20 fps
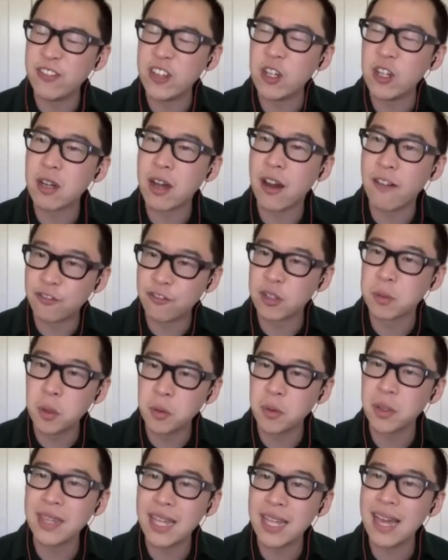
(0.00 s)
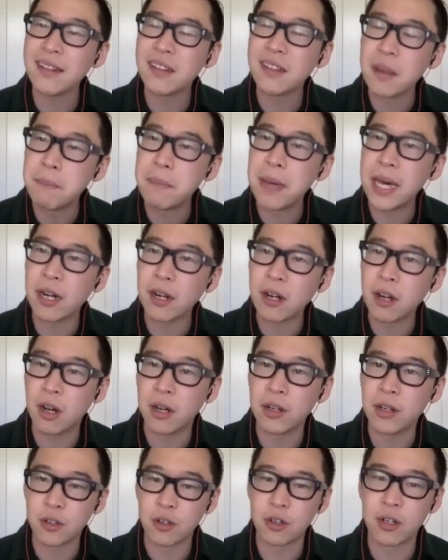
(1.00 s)
comfortable with that, the better
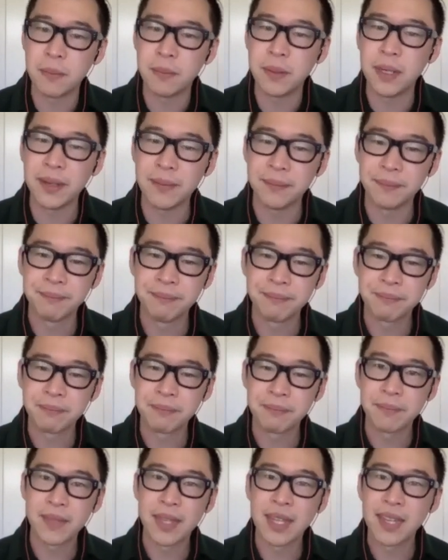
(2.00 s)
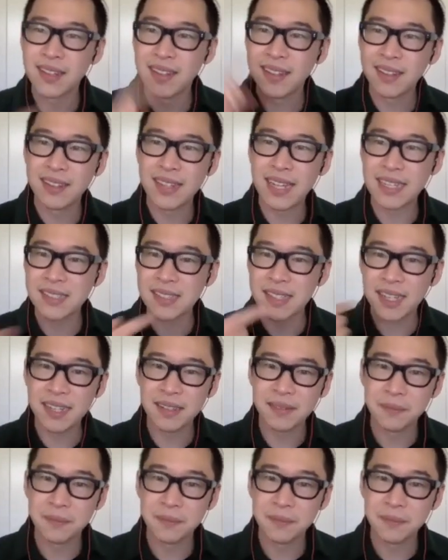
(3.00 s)
on you're going to be. Next slide.